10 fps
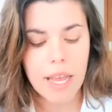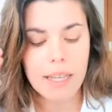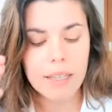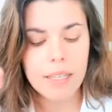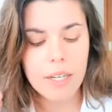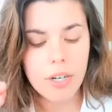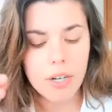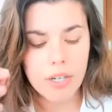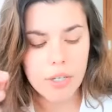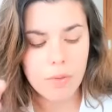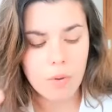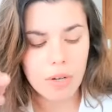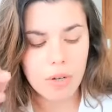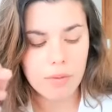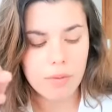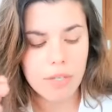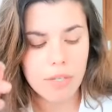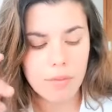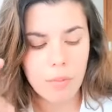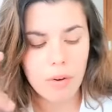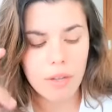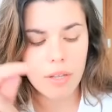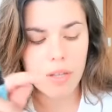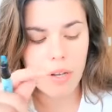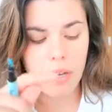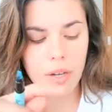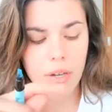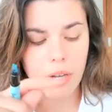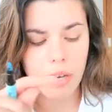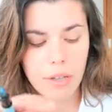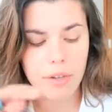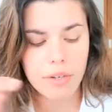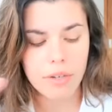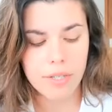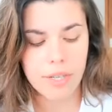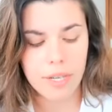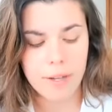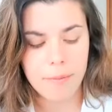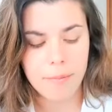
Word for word: a leader is one who sees more than others see,